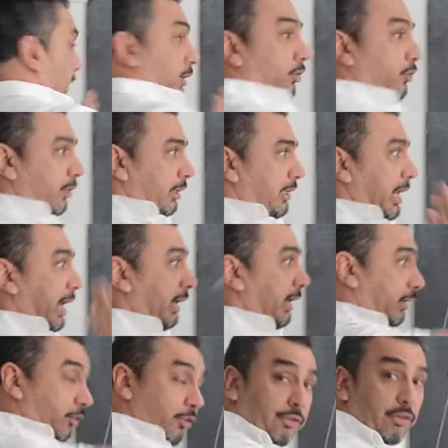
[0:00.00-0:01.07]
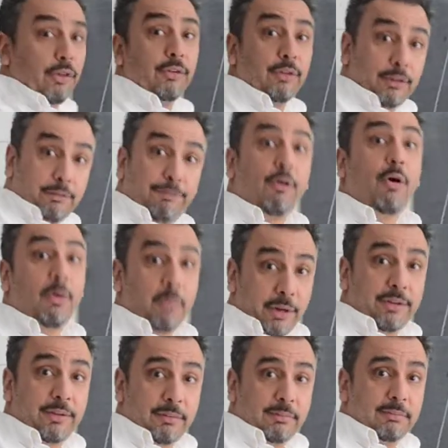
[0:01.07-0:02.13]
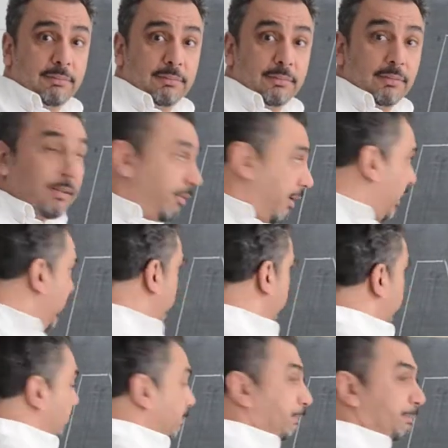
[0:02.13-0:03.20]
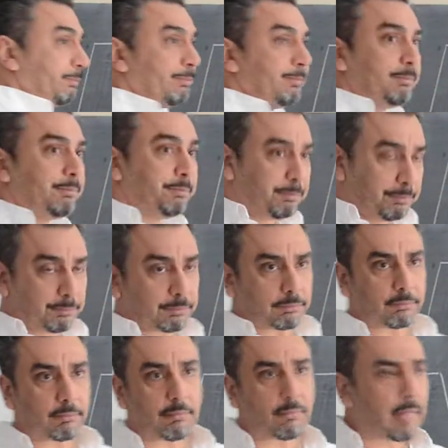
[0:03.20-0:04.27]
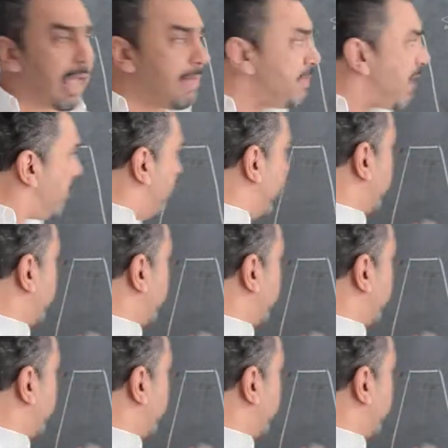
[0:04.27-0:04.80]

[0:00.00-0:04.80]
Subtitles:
looking like it's tilting forward, right? And that makes